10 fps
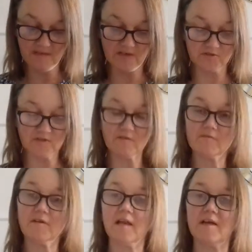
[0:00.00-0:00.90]
feel
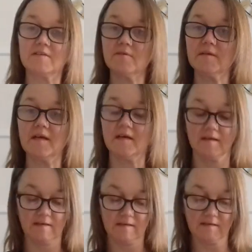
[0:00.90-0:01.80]
like doing it
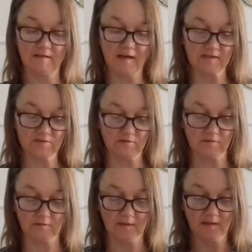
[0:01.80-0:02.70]
at
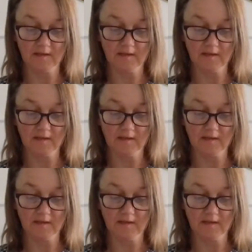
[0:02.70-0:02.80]
all.